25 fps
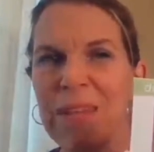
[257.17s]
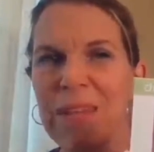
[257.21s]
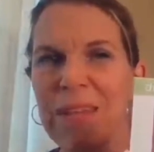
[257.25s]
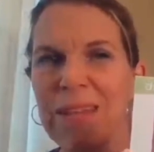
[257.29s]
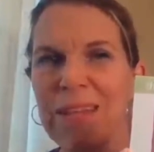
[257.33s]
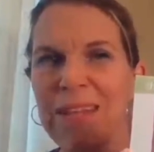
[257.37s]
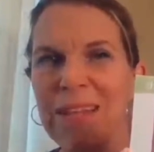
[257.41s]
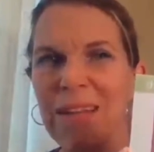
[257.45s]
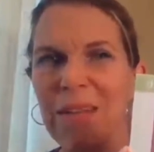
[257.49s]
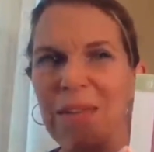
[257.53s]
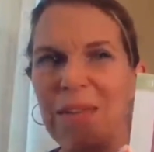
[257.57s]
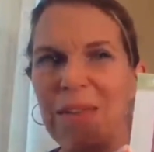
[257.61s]

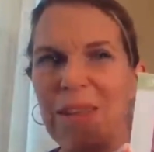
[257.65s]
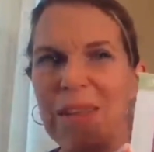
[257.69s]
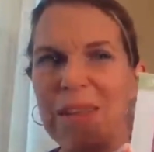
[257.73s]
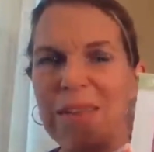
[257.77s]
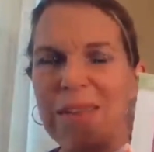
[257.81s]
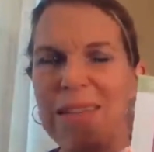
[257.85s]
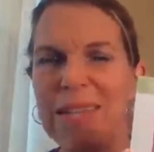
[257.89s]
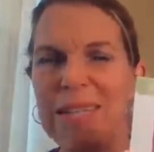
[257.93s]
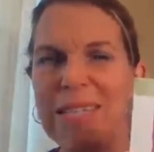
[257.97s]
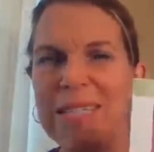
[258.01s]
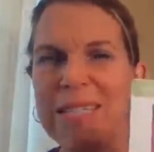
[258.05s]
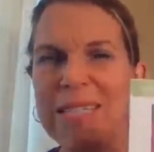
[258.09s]

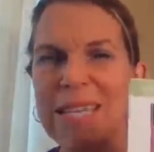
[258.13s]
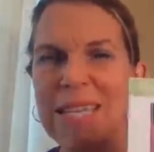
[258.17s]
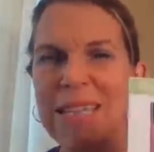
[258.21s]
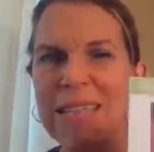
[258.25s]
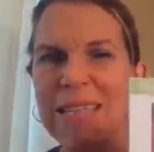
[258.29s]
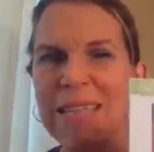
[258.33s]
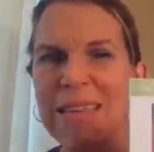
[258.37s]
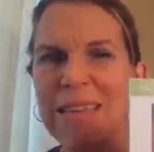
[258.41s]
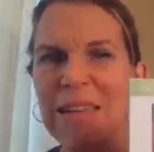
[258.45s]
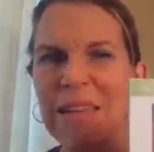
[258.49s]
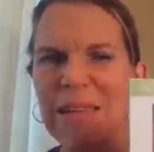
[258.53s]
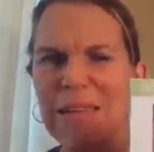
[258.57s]
they said
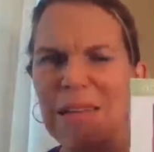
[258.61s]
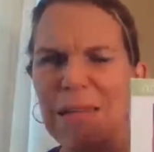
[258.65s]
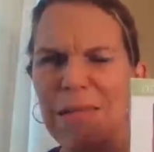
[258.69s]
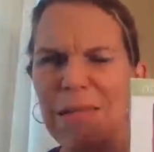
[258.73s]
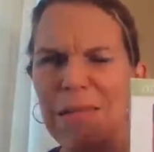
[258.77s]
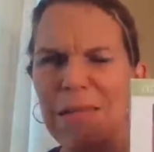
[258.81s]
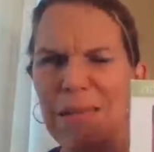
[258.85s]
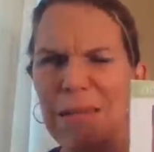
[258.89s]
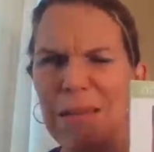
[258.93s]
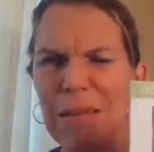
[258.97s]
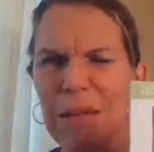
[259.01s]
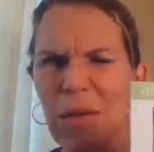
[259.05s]
that
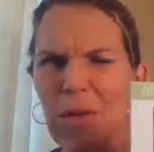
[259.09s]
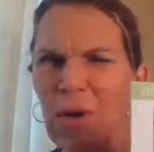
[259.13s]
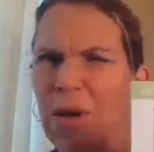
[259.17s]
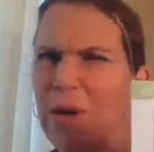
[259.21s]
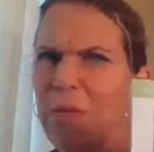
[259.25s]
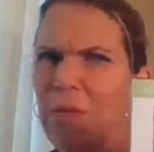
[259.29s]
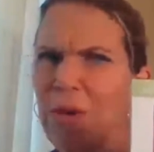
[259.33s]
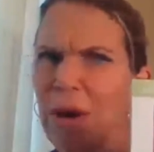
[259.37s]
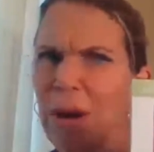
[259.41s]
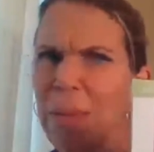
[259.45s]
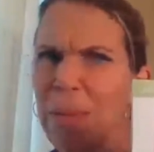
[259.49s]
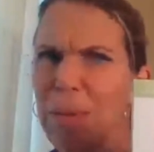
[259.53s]
the
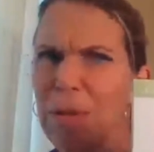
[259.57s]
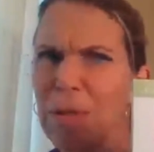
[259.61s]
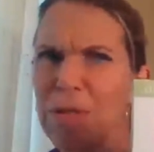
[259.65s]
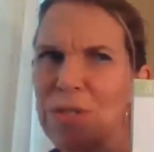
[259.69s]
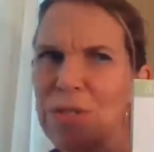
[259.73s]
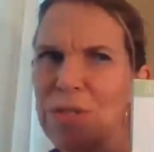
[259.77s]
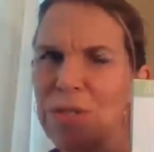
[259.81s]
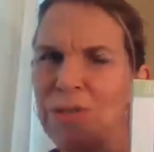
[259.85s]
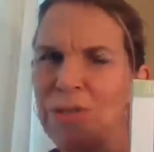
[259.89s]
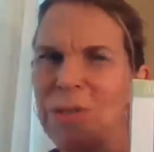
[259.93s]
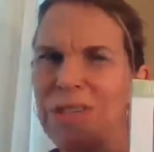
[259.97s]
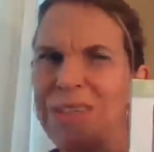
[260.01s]
grave robbers
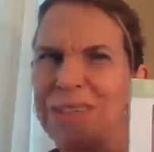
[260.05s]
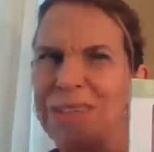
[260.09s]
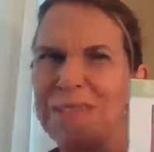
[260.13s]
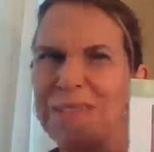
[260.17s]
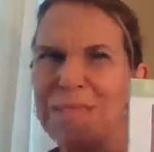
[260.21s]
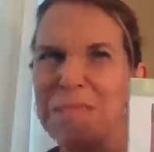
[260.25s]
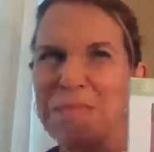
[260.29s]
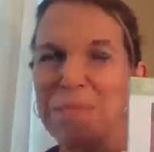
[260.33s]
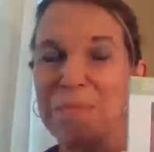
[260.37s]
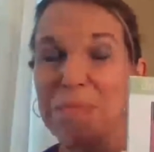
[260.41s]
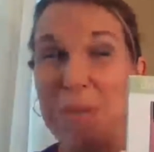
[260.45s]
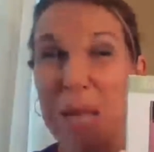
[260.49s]
during the
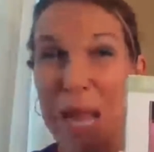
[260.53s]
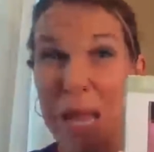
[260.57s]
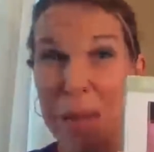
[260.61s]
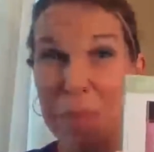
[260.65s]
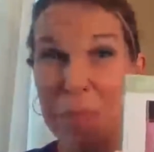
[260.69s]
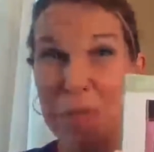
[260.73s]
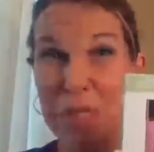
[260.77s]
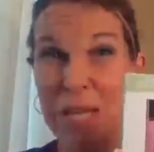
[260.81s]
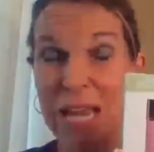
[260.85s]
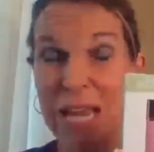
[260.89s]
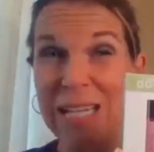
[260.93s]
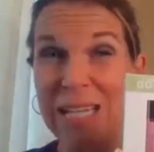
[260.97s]
Black
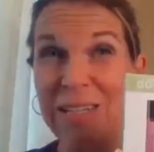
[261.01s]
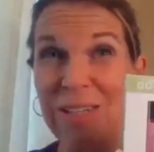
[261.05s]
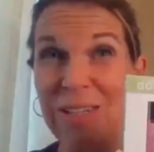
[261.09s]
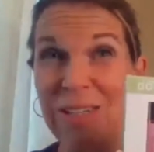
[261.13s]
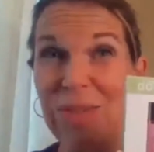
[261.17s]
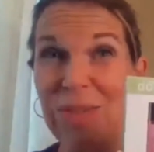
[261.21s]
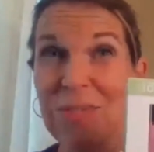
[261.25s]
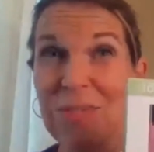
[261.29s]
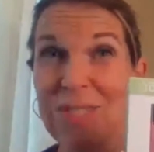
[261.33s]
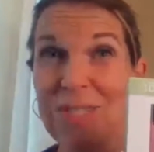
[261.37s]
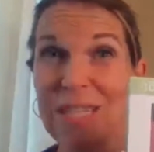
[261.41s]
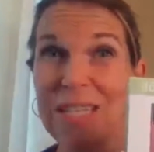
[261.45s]
Plague
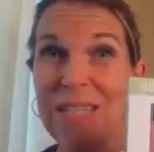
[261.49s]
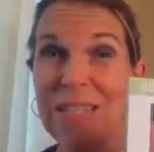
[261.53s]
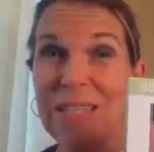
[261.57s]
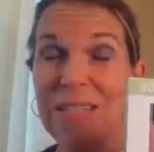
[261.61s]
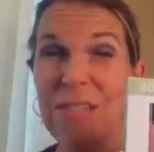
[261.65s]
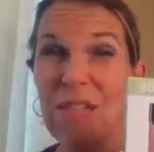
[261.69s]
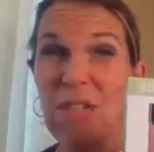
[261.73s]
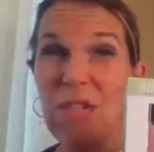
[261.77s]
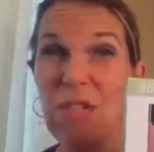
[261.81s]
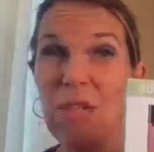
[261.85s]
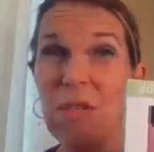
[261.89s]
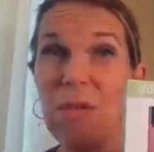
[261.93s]
used this
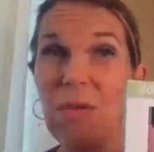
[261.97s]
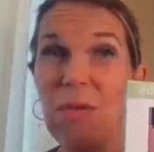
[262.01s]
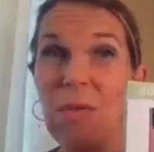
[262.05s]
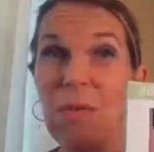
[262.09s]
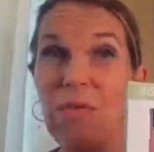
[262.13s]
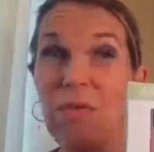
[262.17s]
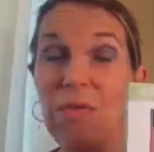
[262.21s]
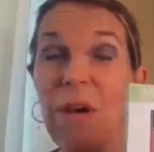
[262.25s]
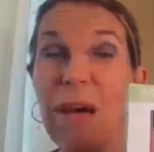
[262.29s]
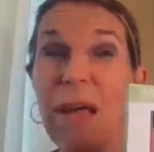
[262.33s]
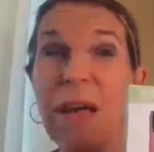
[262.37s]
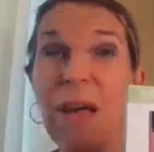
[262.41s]
to
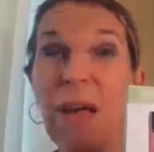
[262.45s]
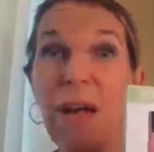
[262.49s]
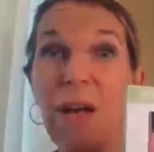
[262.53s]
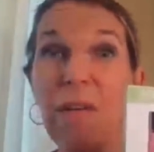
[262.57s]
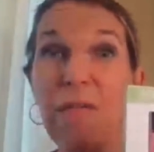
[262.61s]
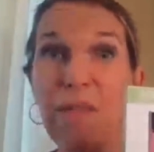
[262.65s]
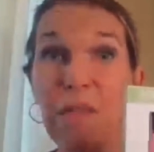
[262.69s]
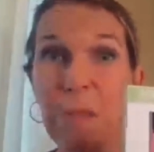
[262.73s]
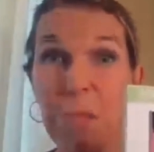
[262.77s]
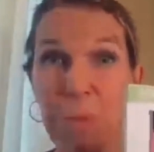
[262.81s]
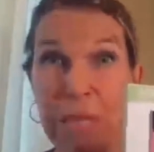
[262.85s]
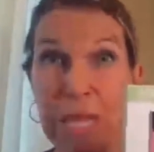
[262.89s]
fight
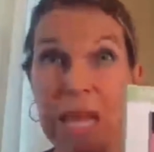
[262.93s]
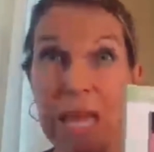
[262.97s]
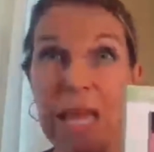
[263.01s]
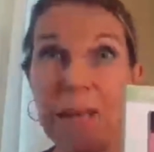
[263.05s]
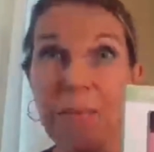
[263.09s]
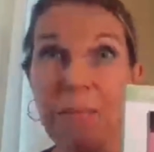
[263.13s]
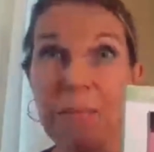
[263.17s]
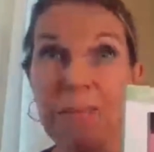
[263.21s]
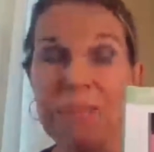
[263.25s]
off the plague.